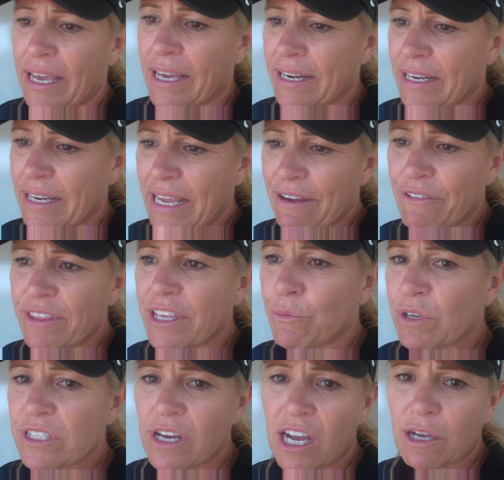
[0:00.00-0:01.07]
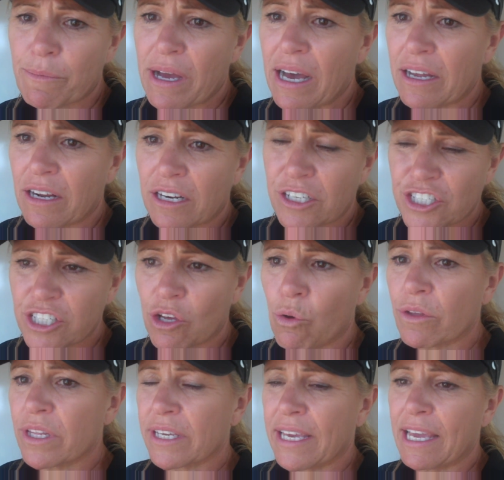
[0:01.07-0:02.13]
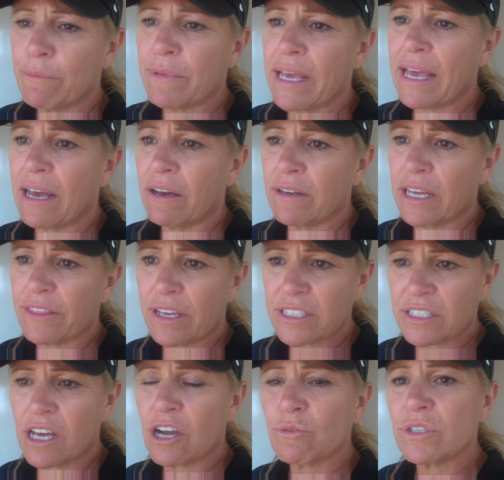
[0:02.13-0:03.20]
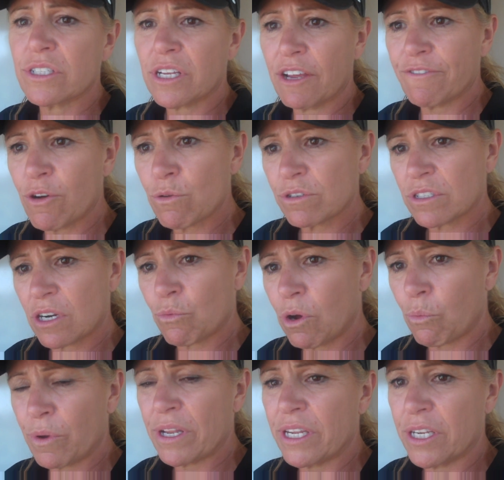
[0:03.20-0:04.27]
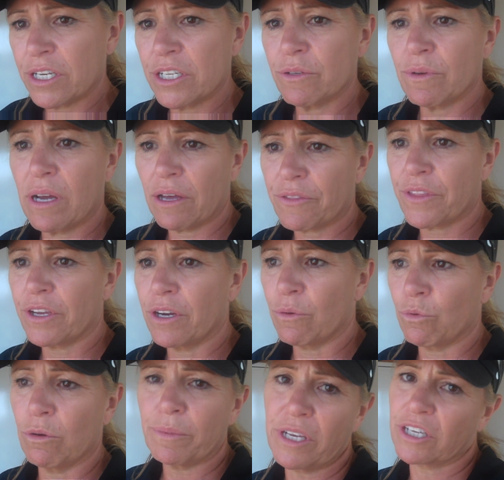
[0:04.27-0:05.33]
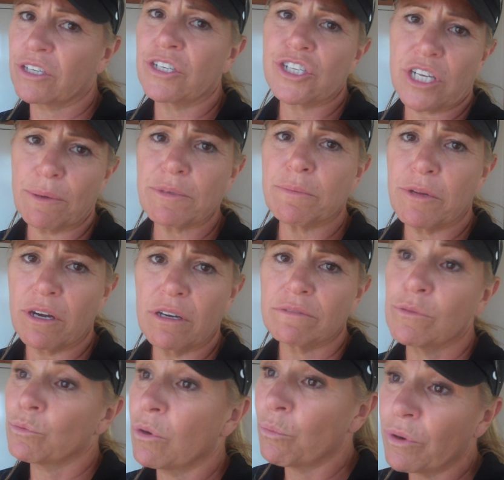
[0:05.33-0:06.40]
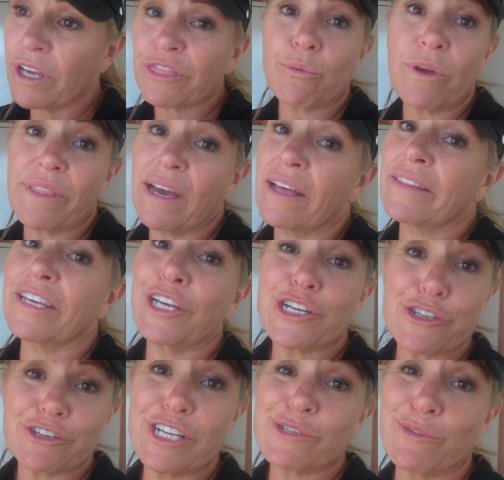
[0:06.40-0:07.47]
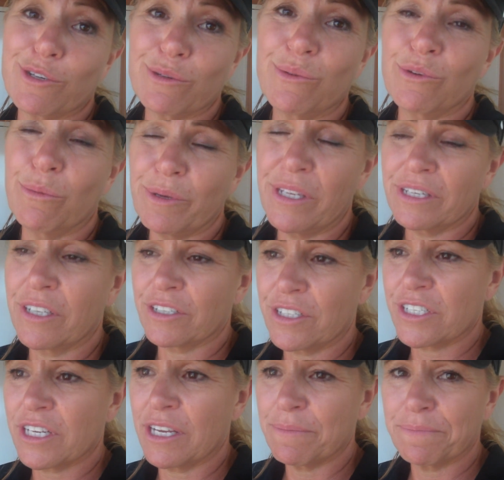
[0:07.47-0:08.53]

And everything we talk about on slowing the game down, I think as long as we stay focused on what we need to do out there, we'll be in good shape tomorrow. With or without the injuries, we'll be in good shape.